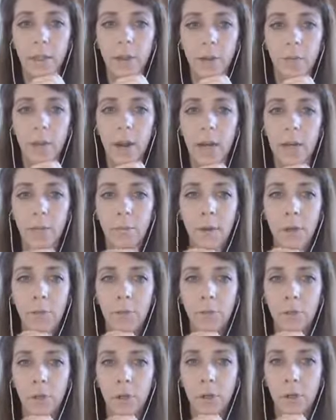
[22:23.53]
to write
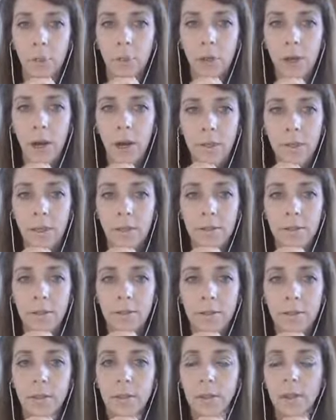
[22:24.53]
about your own
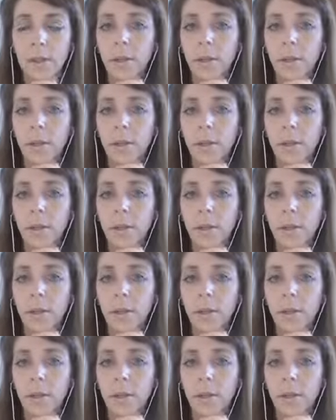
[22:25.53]
products.